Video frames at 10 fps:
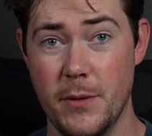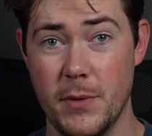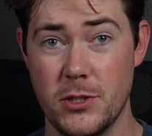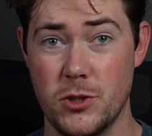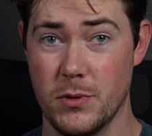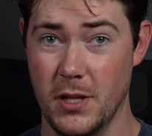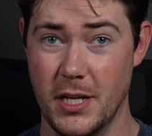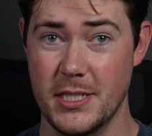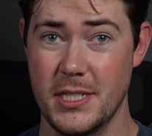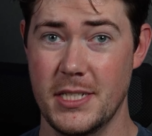a miniature with
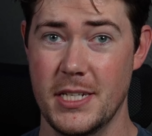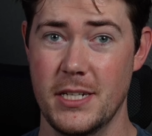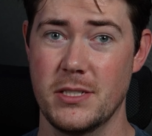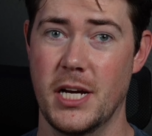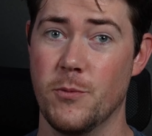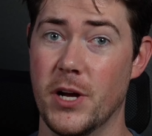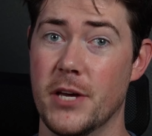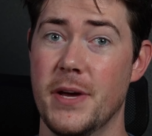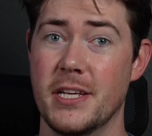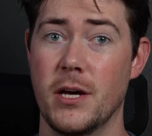lots of details, I'd
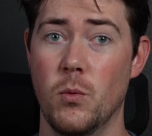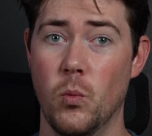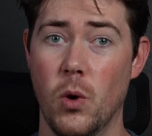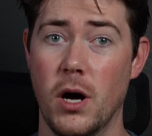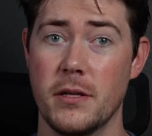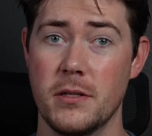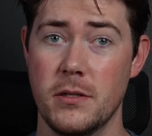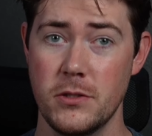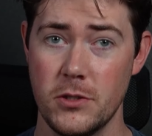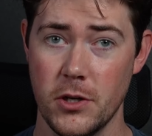recommend get one
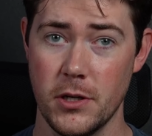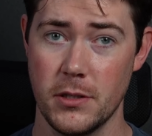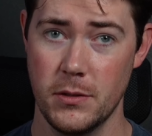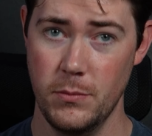good